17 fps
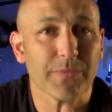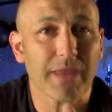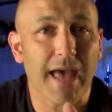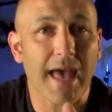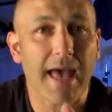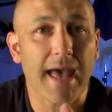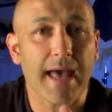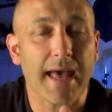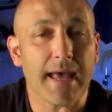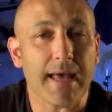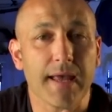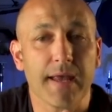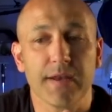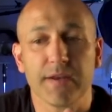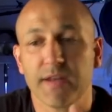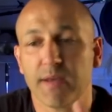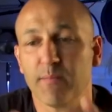
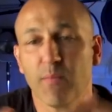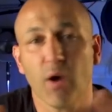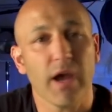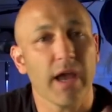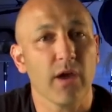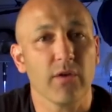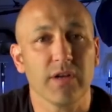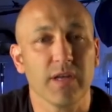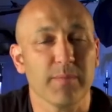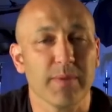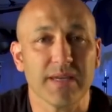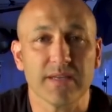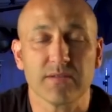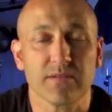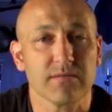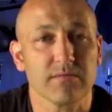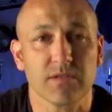and it might only
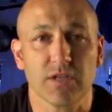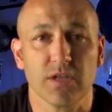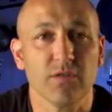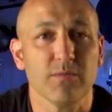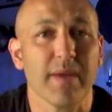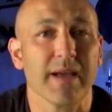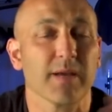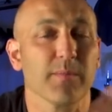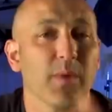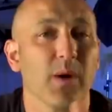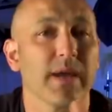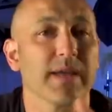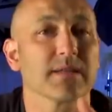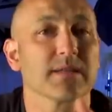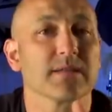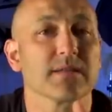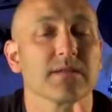be 2
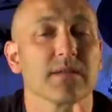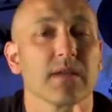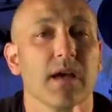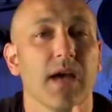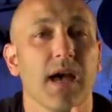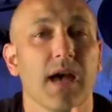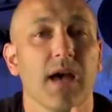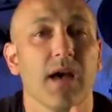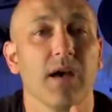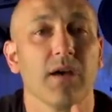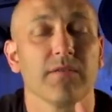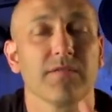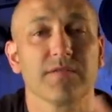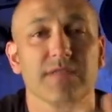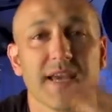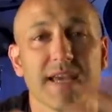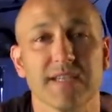megabytes
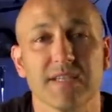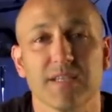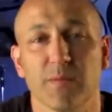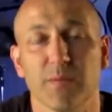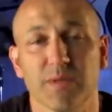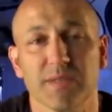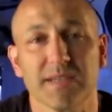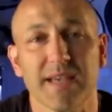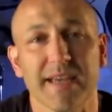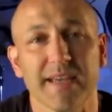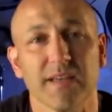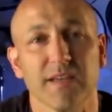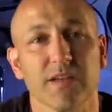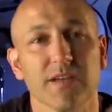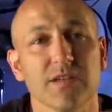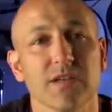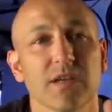of data per
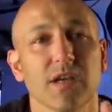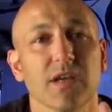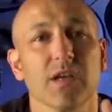second,